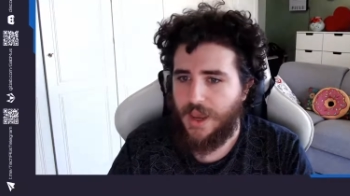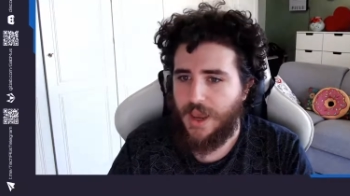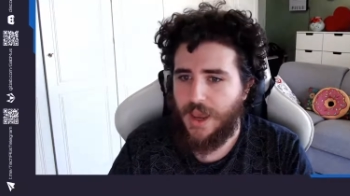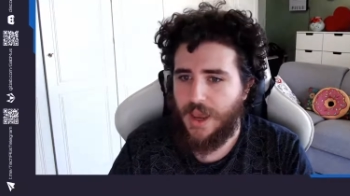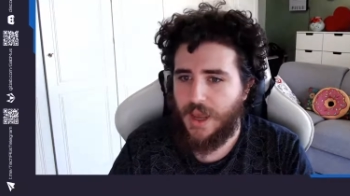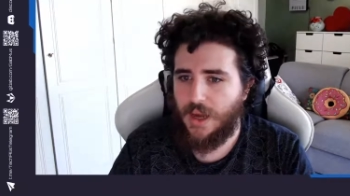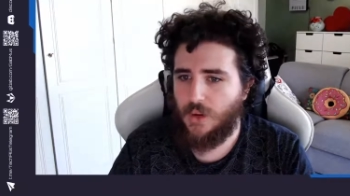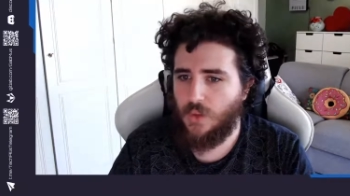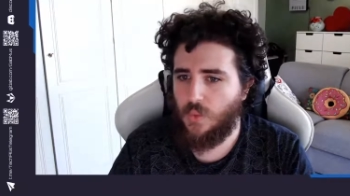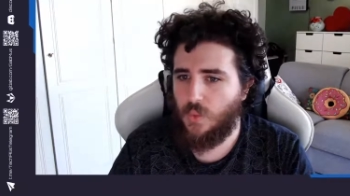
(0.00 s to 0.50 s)

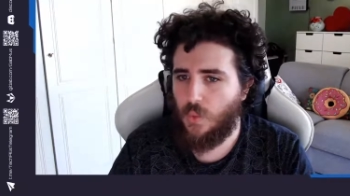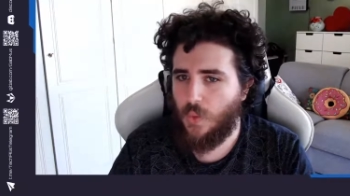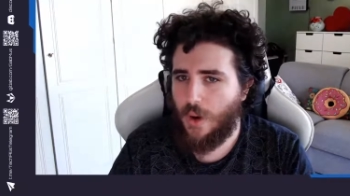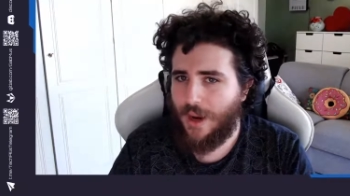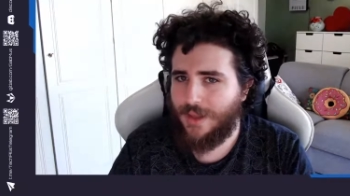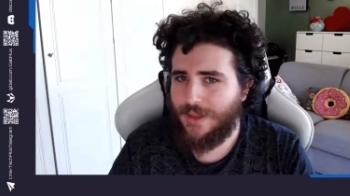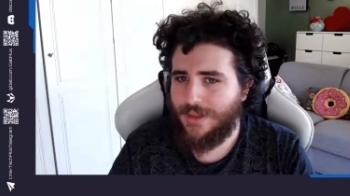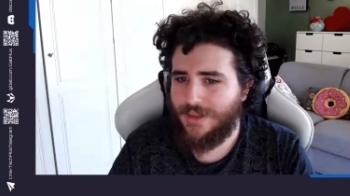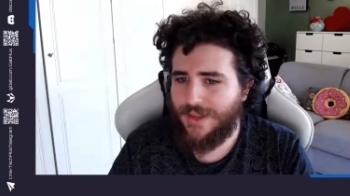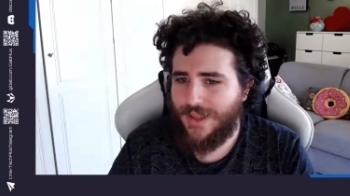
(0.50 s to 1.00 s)
And
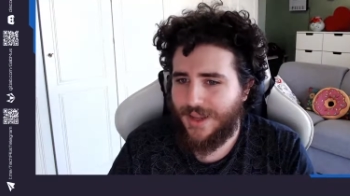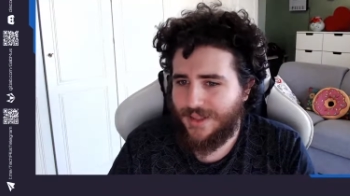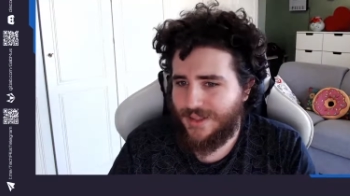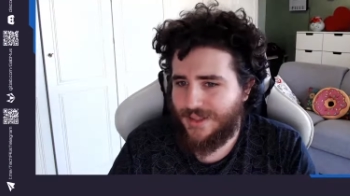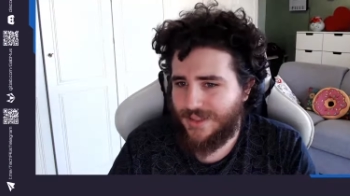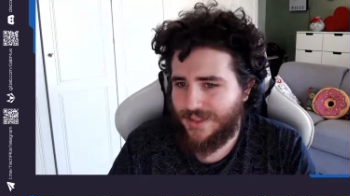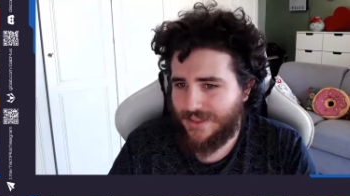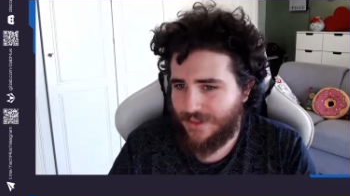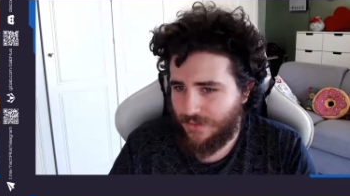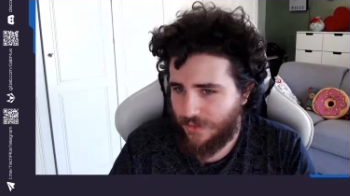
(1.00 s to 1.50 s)
while
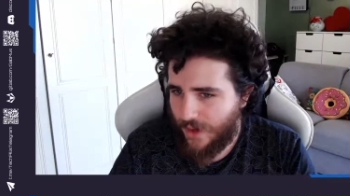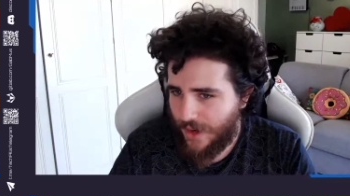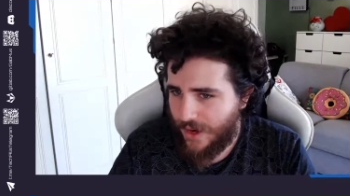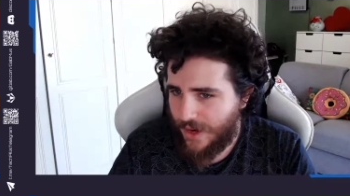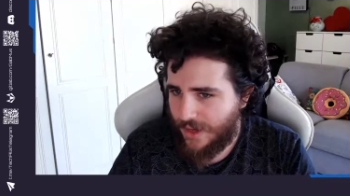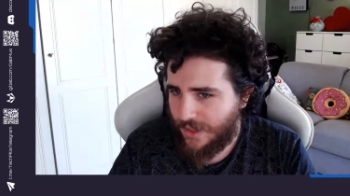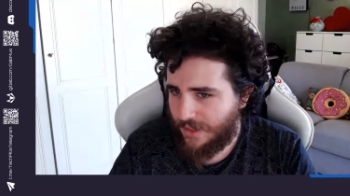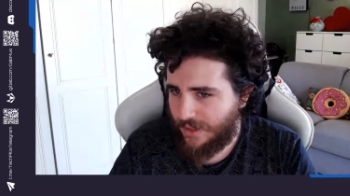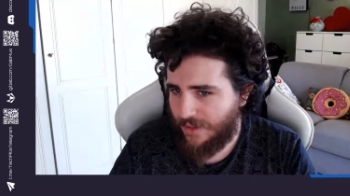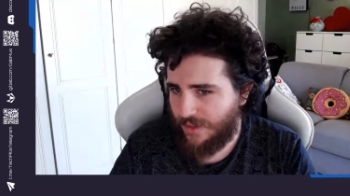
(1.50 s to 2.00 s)
that's
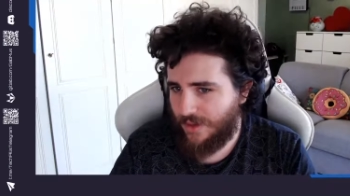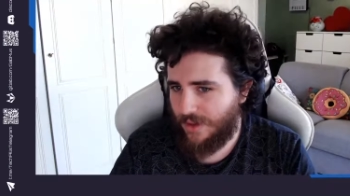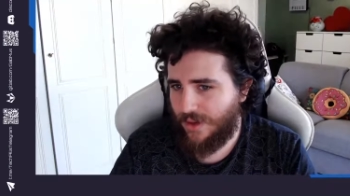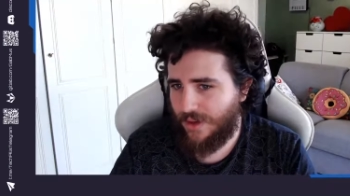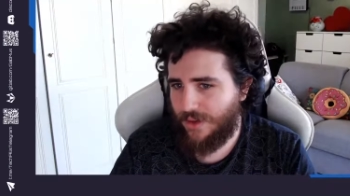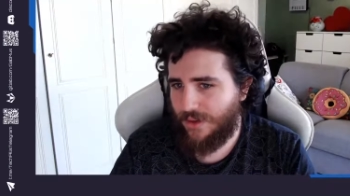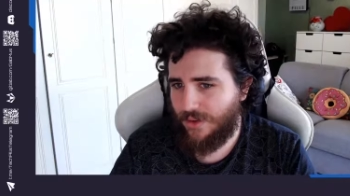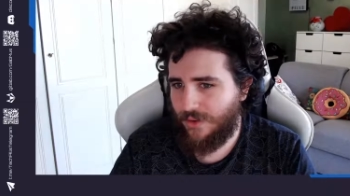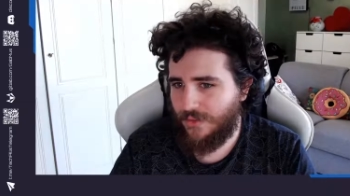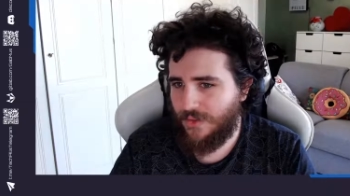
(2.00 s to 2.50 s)
great
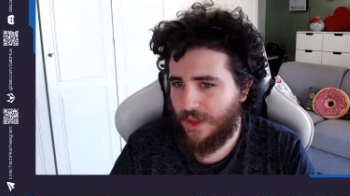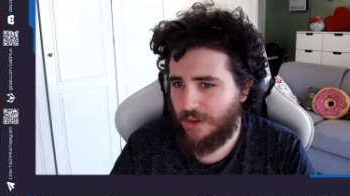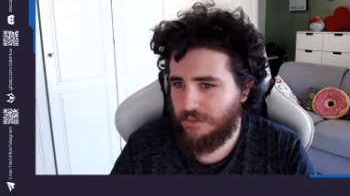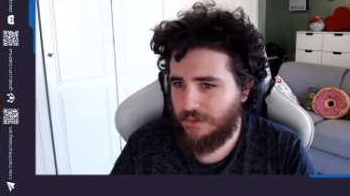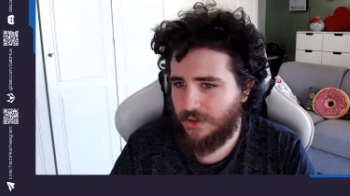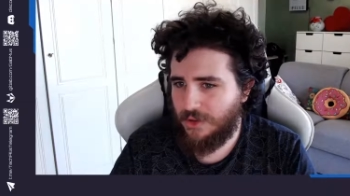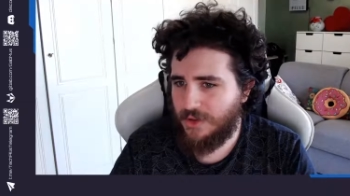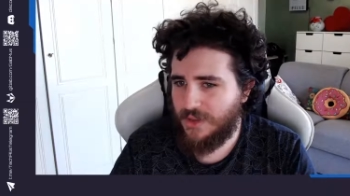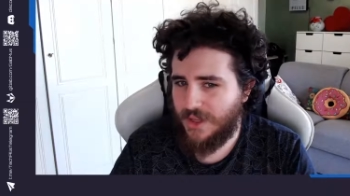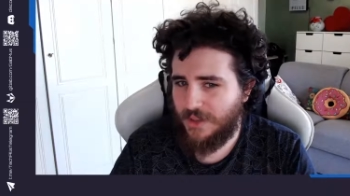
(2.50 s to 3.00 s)
of them
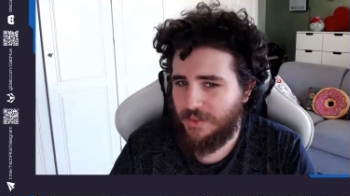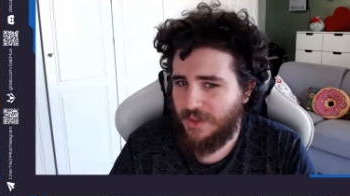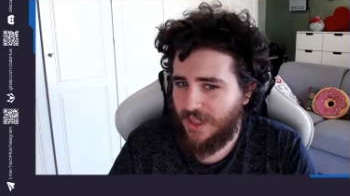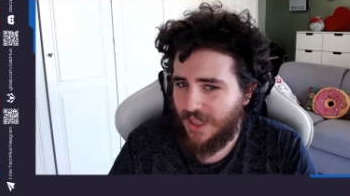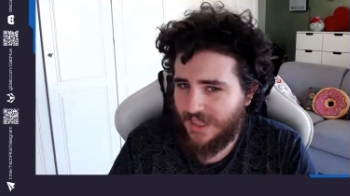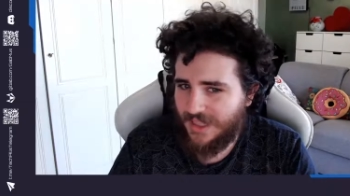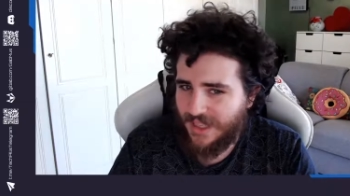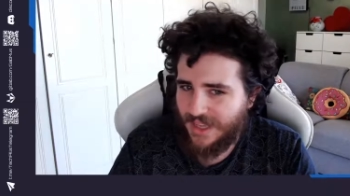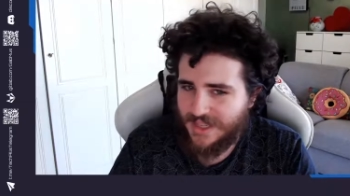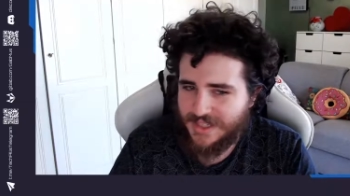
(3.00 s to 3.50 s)
to do something
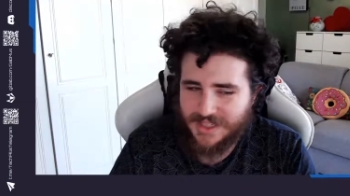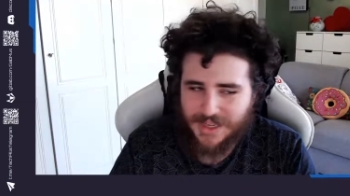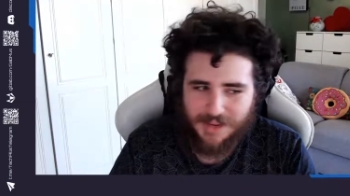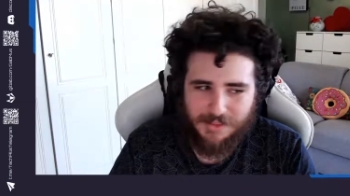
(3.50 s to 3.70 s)
like this,